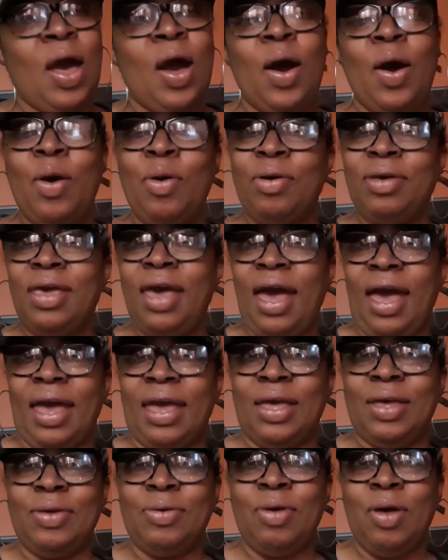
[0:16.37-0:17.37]

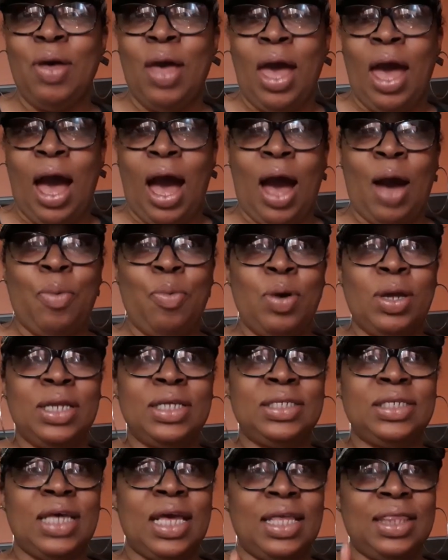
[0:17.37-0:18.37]
Okay, I want to
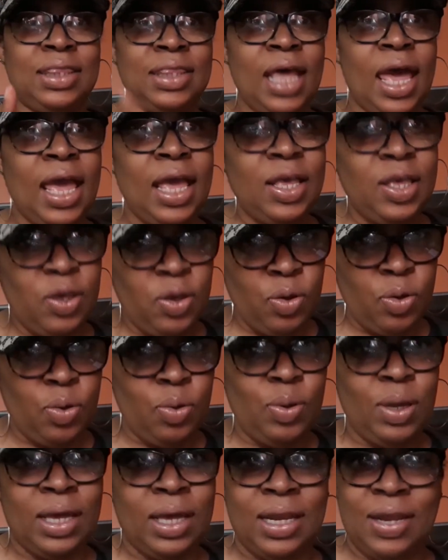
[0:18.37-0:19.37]
say thank
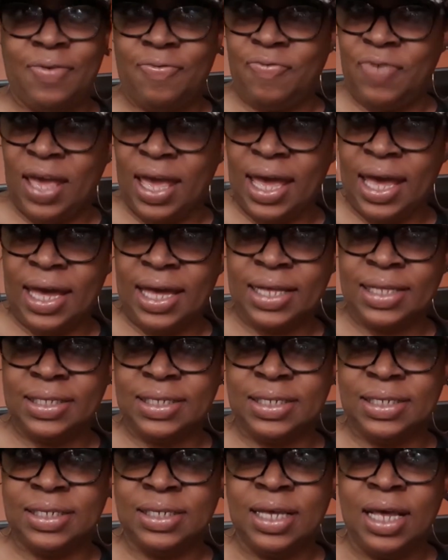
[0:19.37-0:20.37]
you in
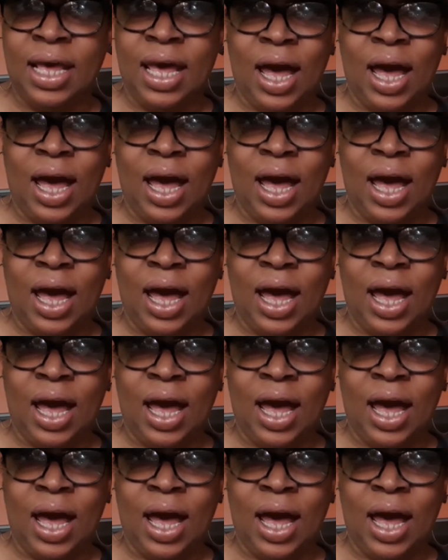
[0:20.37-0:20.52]
advance.